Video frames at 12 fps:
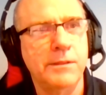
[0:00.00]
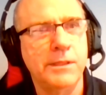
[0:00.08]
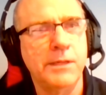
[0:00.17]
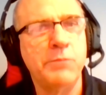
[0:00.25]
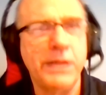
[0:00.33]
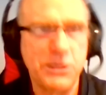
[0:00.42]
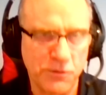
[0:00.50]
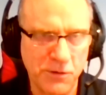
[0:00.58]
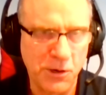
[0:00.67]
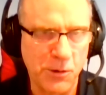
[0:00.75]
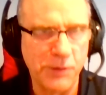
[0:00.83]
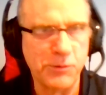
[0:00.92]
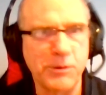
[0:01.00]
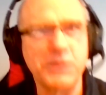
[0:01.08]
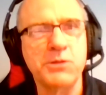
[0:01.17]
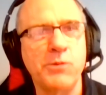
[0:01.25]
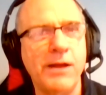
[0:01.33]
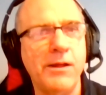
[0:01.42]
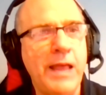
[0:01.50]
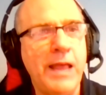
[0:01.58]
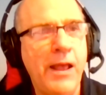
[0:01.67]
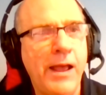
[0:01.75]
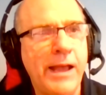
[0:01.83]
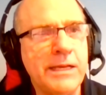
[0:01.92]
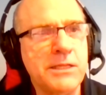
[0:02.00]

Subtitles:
pleasure of co-authoring as well, is